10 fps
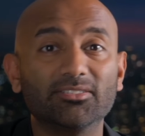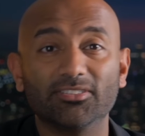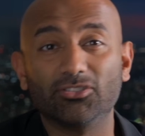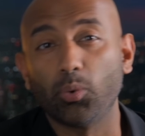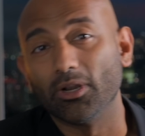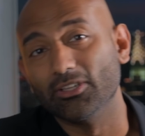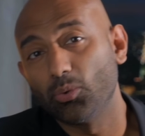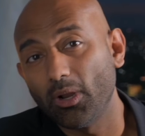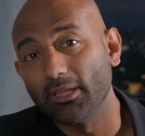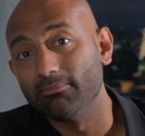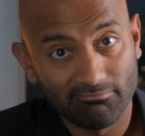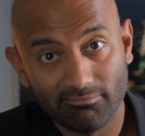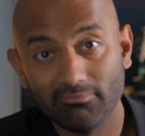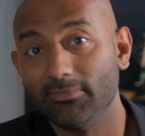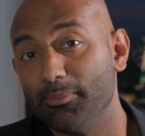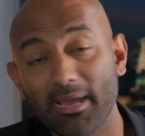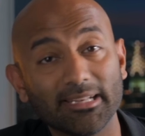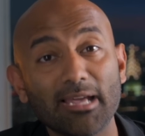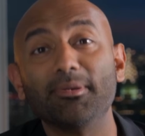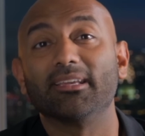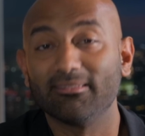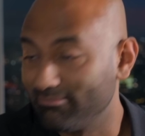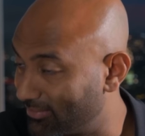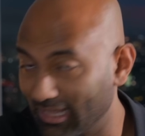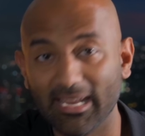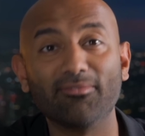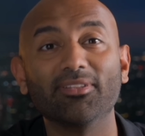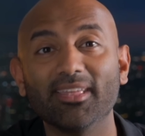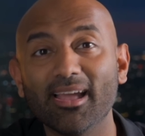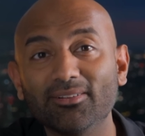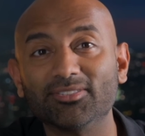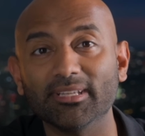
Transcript: since twenty twenty, the pandemic, like everything else